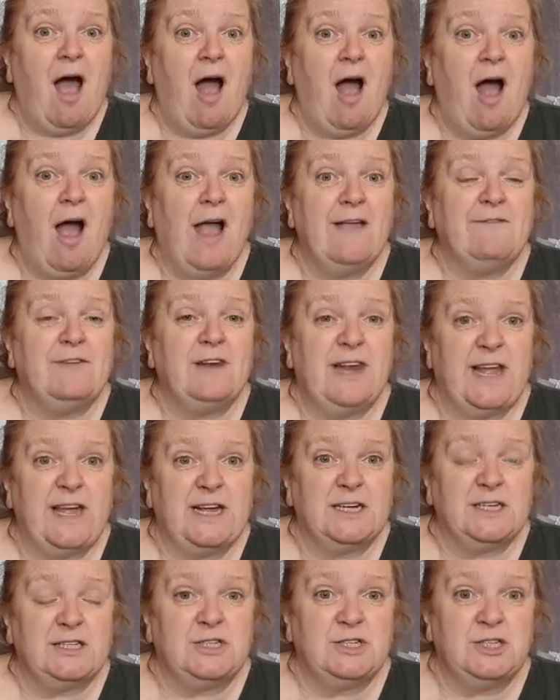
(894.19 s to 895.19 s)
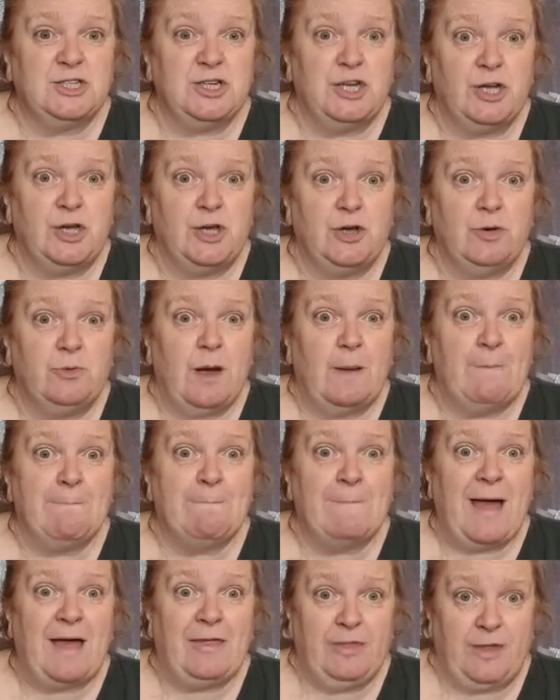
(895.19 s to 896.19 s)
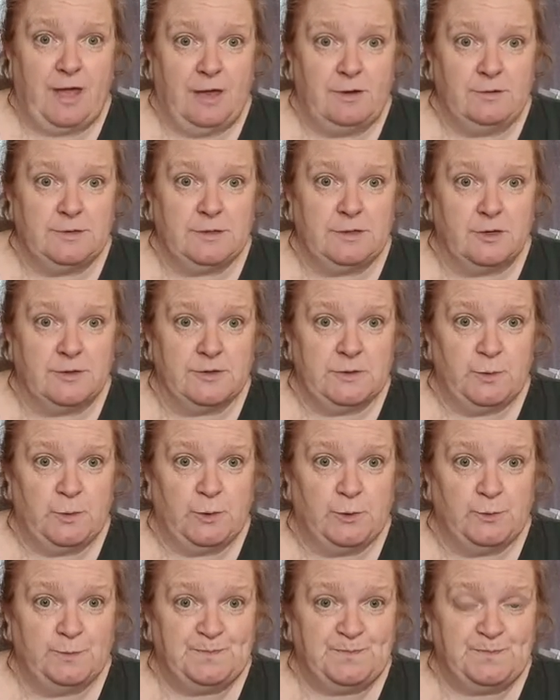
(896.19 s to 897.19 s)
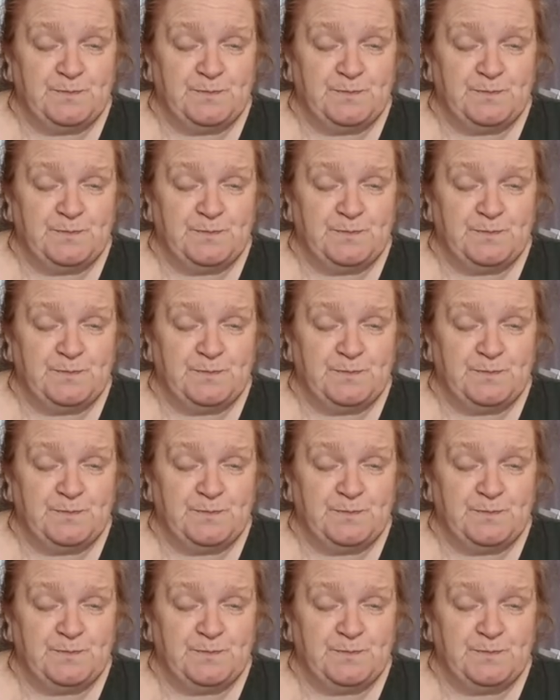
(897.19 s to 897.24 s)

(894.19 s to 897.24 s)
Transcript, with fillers: I've linked to Matthew's Gospel